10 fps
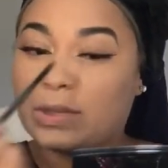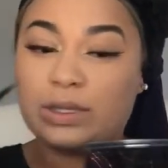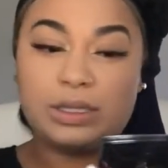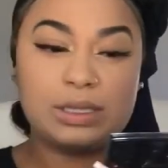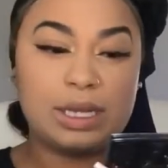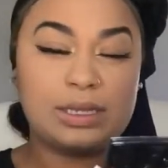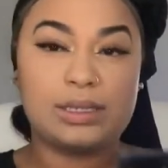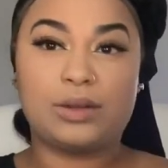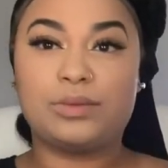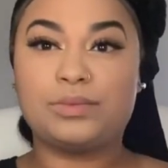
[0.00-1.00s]
Just like
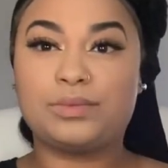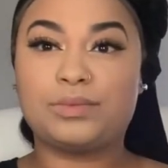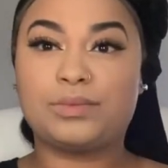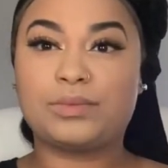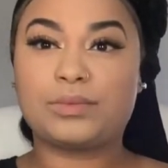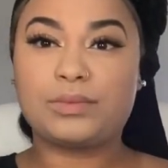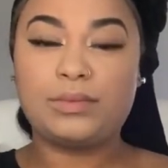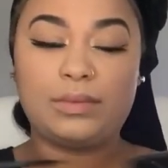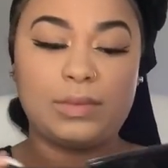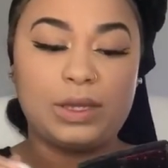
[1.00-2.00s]
so.
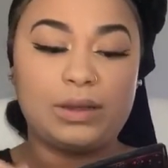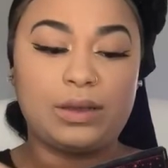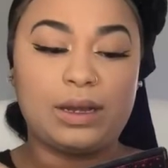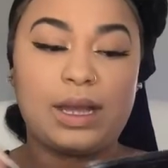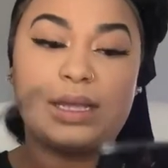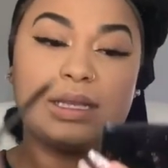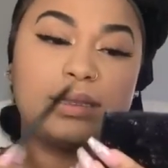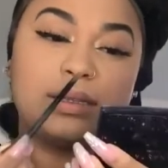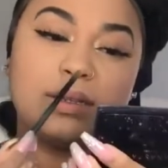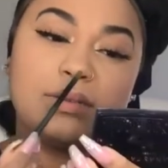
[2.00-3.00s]
I'm gonna highlight
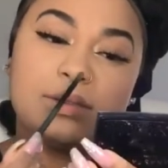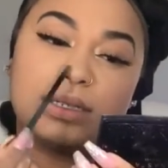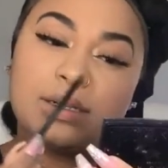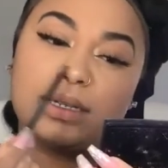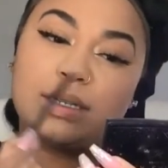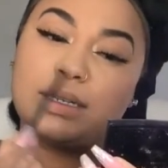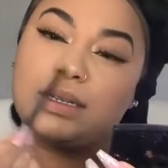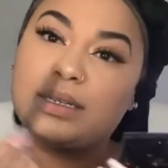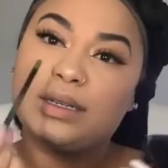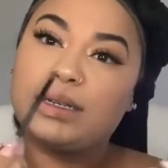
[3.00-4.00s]
the nose area.
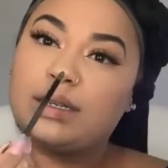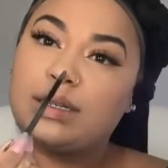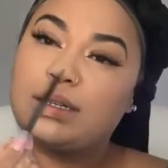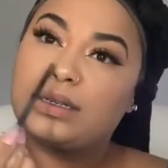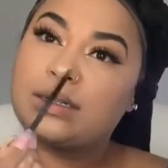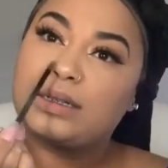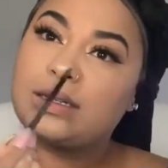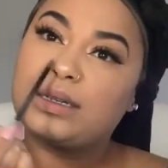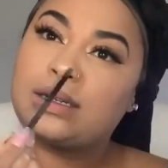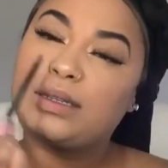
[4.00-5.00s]
Let
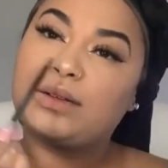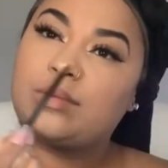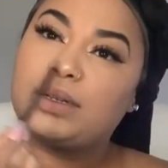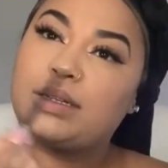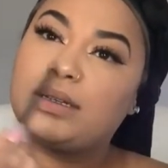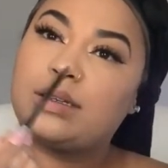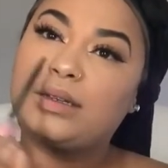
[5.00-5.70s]
me get a little bit